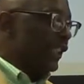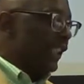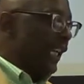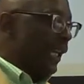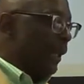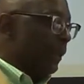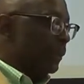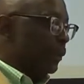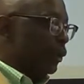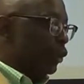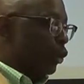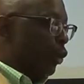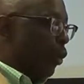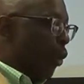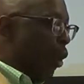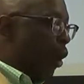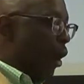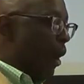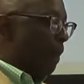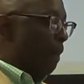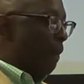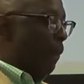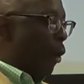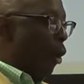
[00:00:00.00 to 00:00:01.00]
step
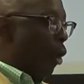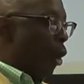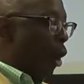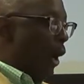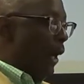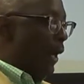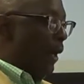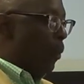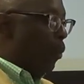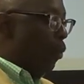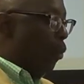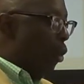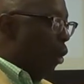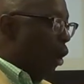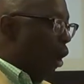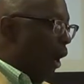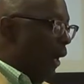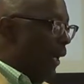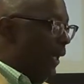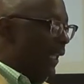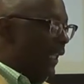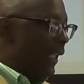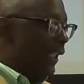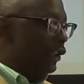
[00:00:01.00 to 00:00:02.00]
toward parted
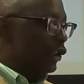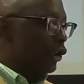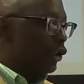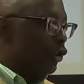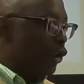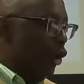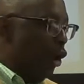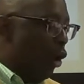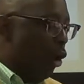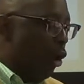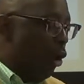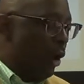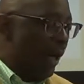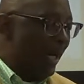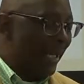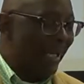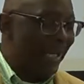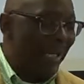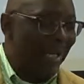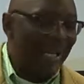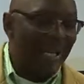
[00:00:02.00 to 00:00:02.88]
water is knowing